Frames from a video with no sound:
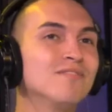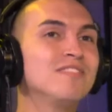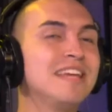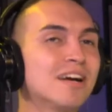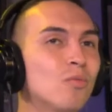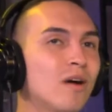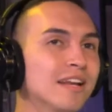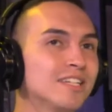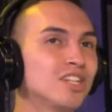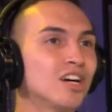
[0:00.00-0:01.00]
Nick
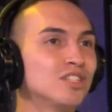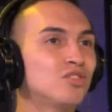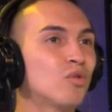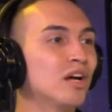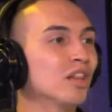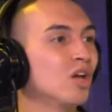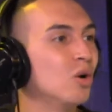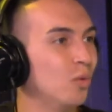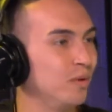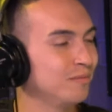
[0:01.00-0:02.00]
wanting to talk to Troy
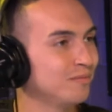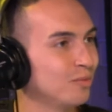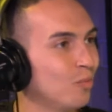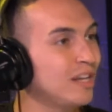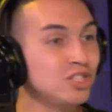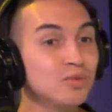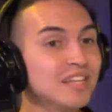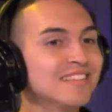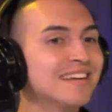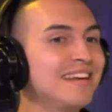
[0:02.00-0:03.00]
alone? What did you
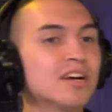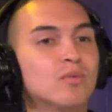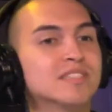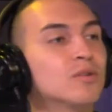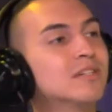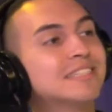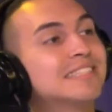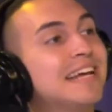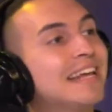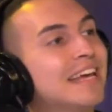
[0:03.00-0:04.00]
think that Nick was going to
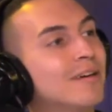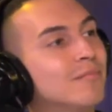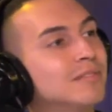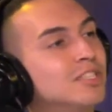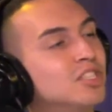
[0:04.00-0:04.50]
say to him to